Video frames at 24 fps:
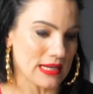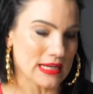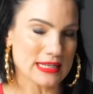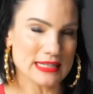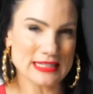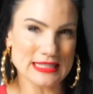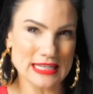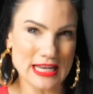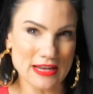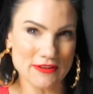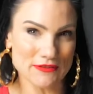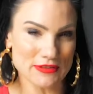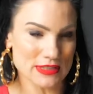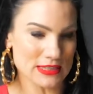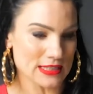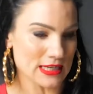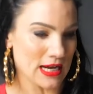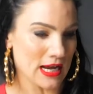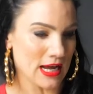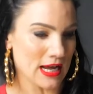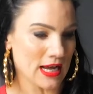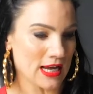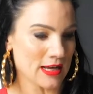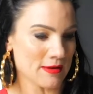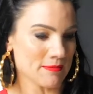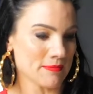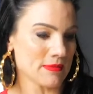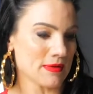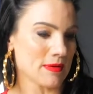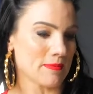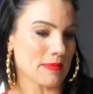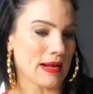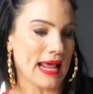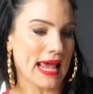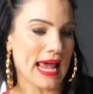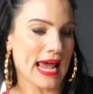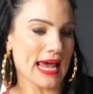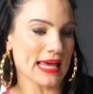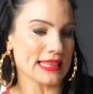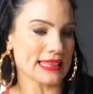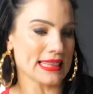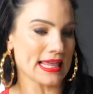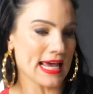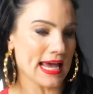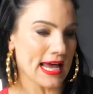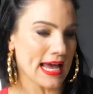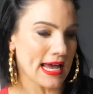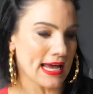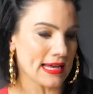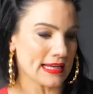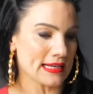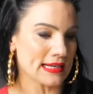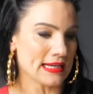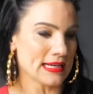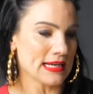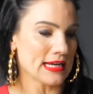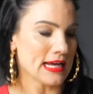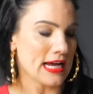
Saves time. I'm gonna add that.